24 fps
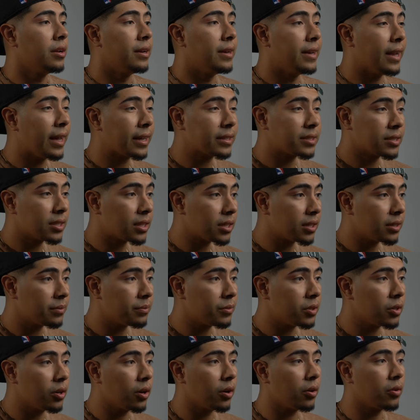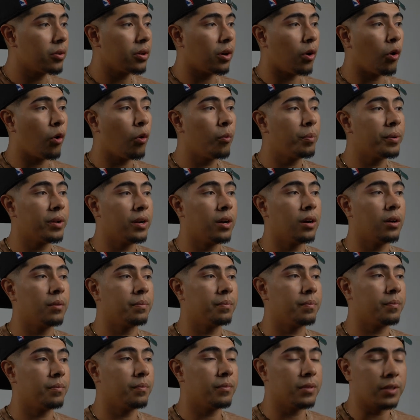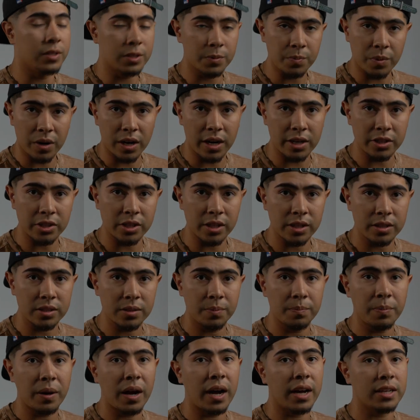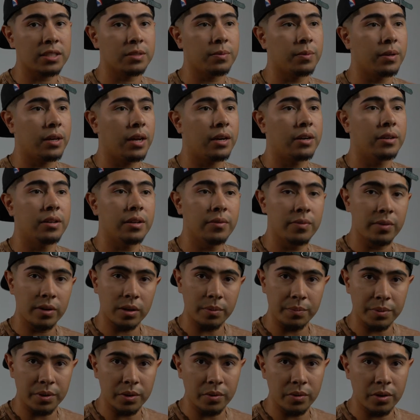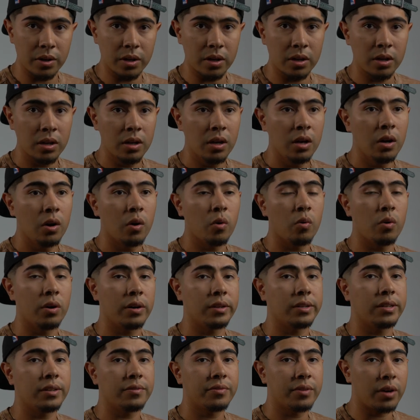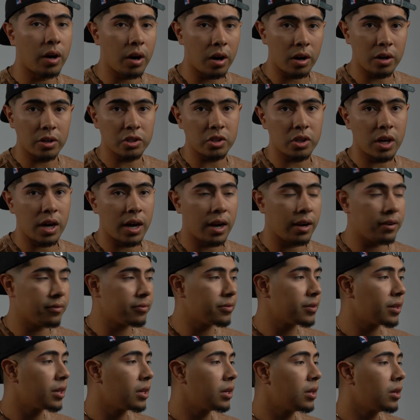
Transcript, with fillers: Next time you go to open up this project, possibly on a different computer or on a different hard drive,